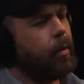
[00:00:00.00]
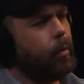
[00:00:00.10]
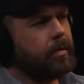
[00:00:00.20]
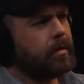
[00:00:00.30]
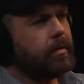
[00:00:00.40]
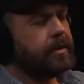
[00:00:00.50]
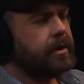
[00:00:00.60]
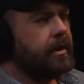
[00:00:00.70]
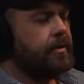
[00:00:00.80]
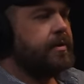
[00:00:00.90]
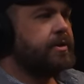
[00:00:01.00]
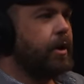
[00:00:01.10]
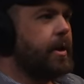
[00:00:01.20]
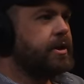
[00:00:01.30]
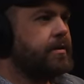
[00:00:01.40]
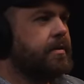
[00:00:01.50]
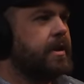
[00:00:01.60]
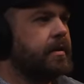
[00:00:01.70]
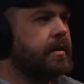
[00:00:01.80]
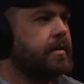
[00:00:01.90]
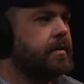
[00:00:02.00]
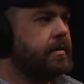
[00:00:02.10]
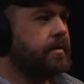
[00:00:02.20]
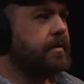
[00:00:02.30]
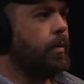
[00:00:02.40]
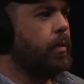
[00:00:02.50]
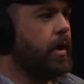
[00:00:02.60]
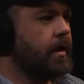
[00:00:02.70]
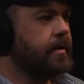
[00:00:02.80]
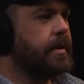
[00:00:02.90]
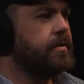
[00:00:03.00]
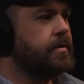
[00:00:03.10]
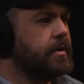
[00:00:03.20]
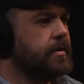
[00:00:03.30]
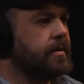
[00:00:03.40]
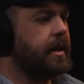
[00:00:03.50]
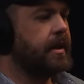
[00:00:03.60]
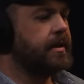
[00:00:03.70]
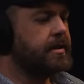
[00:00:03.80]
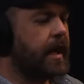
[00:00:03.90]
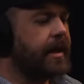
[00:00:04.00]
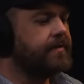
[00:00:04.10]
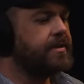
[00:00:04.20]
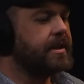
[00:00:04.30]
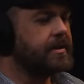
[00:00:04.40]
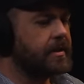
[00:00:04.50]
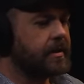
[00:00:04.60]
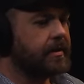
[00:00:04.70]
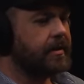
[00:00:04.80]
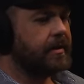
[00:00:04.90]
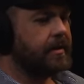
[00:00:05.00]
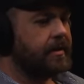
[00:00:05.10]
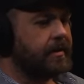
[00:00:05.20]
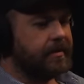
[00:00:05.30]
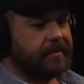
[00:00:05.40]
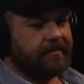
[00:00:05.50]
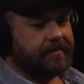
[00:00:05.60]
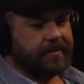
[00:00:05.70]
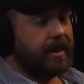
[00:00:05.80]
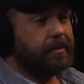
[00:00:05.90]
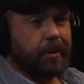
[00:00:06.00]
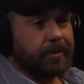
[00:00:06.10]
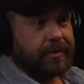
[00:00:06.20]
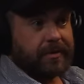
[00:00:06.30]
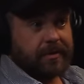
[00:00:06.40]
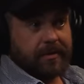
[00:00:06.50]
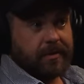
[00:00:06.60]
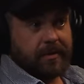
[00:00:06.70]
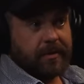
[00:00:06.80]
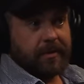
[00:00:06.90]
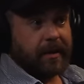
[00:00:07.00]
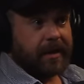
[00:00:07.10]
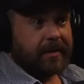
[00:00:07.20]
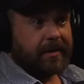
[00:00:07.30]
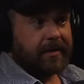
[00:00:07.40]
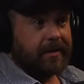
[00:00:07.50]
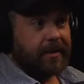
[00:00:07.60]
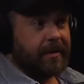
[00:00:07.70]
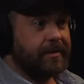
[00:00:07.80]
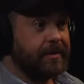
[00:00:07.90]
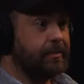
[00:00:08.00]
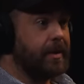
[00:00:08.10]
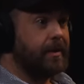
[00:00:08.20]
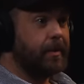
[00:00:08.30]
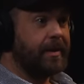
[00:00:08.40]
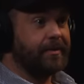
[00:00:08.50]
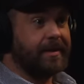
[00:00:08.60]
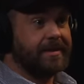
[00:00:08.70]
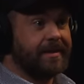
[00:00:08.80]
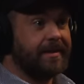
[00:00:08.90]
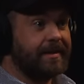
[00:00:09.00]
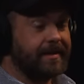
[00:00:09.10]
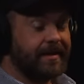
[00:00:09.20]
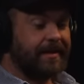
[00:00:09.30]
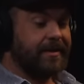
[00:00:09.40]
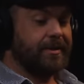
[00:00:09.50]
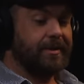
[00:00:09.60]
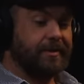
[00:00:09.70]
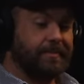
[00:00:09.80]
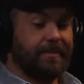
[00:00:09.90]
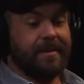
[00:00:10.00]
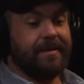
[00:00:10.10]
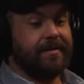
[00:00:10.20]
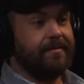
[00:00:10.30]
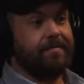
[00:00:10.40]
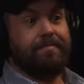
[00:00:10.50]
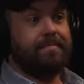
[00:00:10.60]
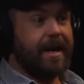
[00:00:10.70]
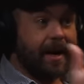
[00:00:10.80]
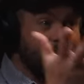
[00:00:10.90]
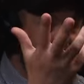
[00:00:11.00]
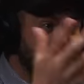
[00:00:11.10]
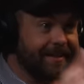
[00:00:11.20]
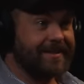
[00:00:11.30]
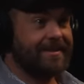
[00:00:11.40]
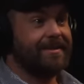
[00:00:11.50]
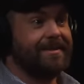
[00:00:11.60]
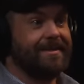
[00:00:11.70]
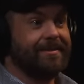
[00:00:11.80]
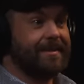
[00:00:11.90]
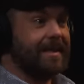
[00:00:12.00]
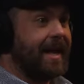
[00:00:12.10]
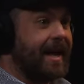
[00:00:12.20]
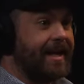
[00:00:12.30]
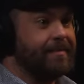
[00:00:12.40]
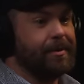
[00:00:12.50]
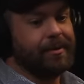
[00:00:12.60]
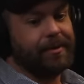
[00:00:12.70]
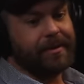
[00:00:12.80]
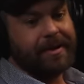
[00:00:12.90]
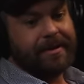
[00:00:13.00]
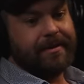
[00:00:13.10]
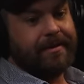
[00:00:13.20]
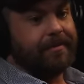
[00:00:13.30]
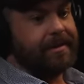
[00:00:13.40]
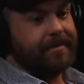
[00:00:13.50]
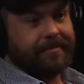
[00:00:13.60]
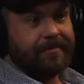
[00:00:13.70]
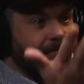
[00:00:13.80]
What you know, so much of the the the work that you do it kind of dives into subcultures to a degree. You know, it's you know yeah. whether it's the you know the, the pickup artists you know in the game or I mean